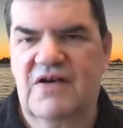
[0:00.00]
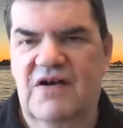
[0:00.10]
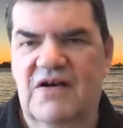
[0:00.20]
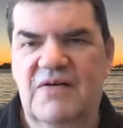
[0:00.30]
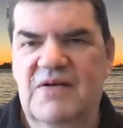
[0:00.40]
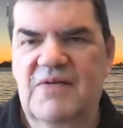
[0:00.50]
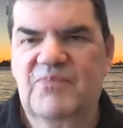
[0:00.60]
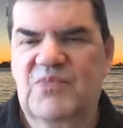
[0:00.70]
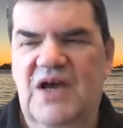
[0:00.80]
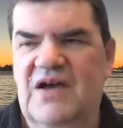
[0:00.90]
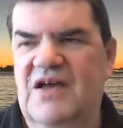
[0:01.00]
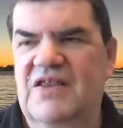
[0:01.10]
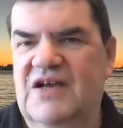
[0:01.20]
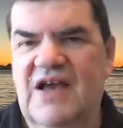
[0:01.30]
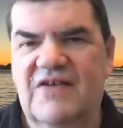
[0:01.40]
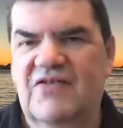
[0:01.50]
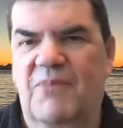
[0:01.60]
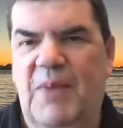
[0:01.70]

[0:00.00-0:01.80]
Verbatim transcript: Uh, in the case of